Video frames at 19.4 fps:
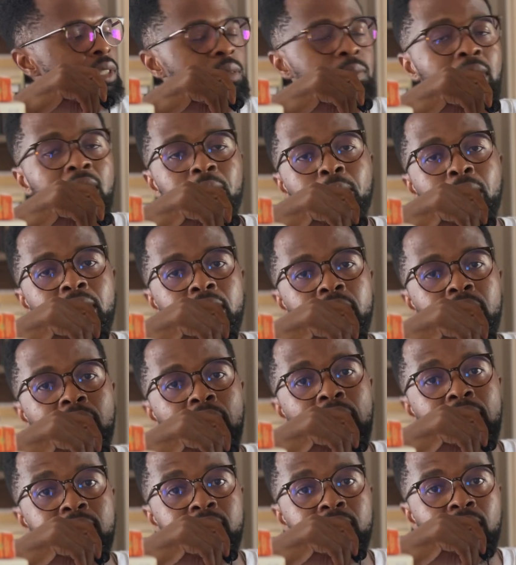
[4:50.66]
make money,
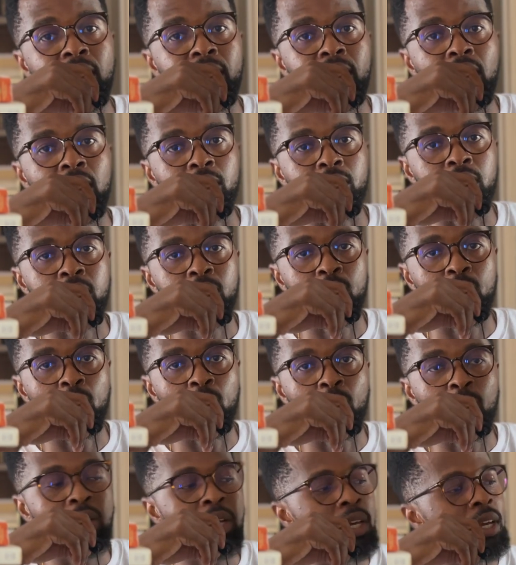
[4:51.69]
and stand out.
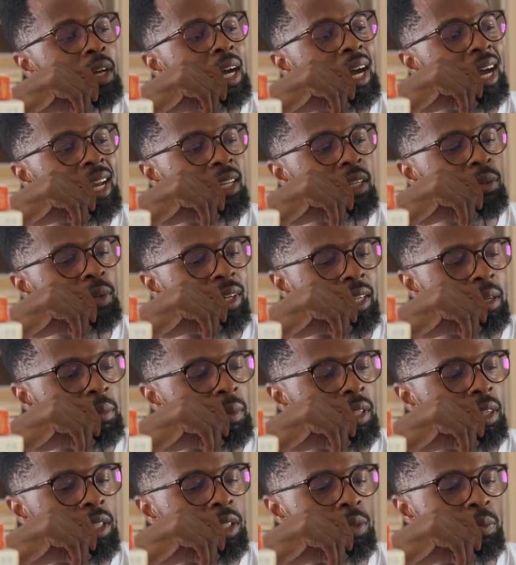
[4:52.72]
So highly
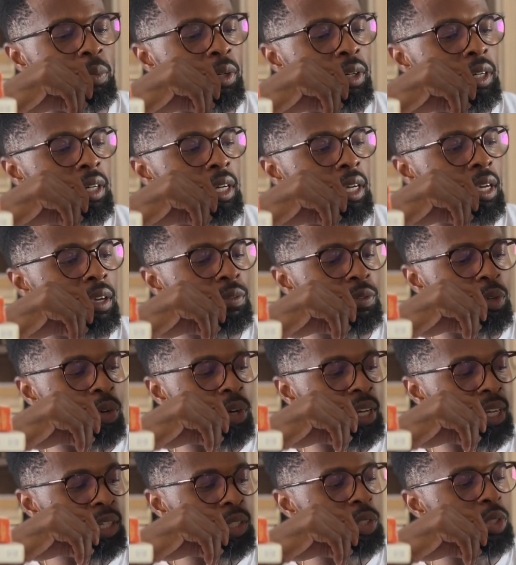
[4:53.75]
recommend this book if you are
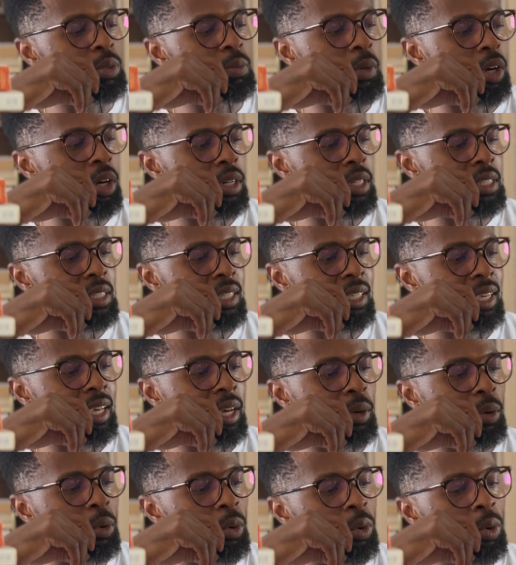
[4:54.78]
into marketing
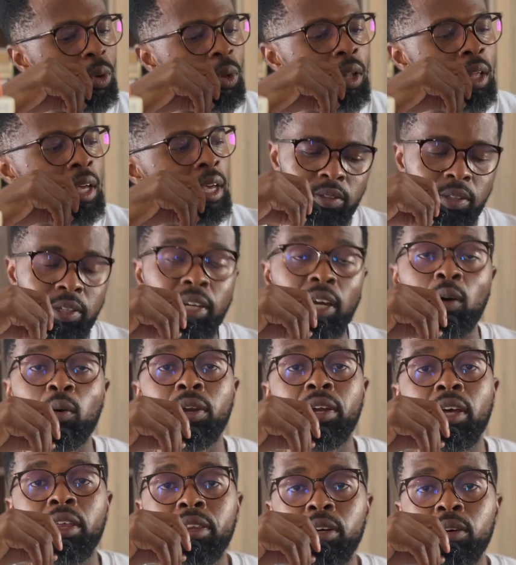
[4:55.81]
at all. Now,
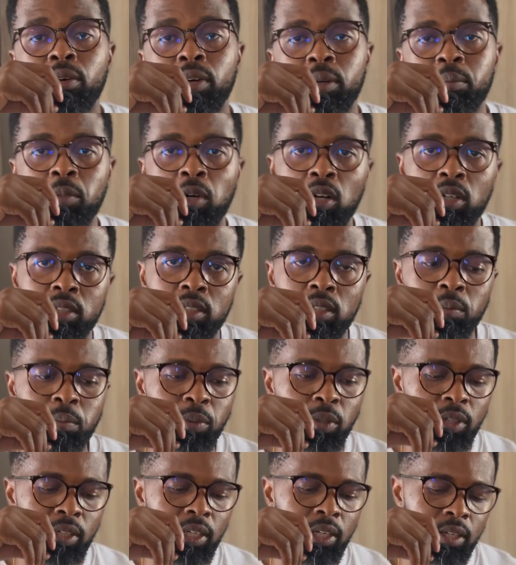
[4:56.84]
another great marketing
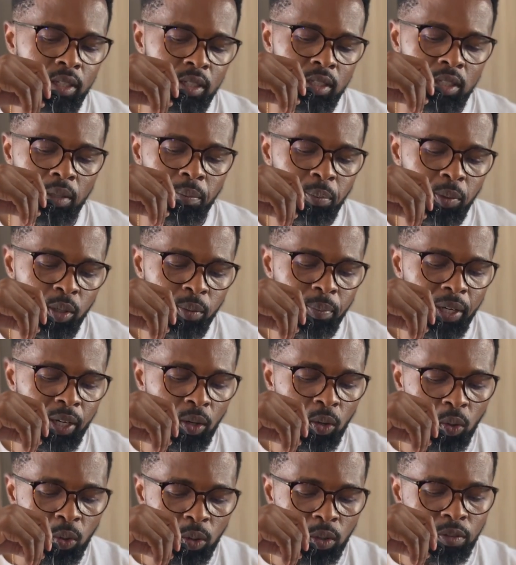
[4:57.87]
book is a book by
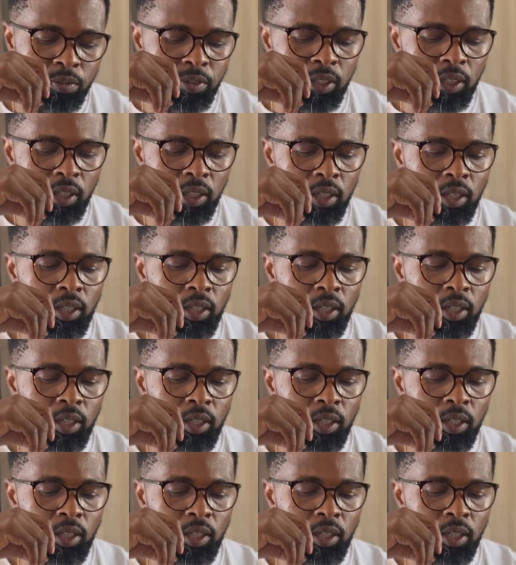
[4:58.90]
Ogilvy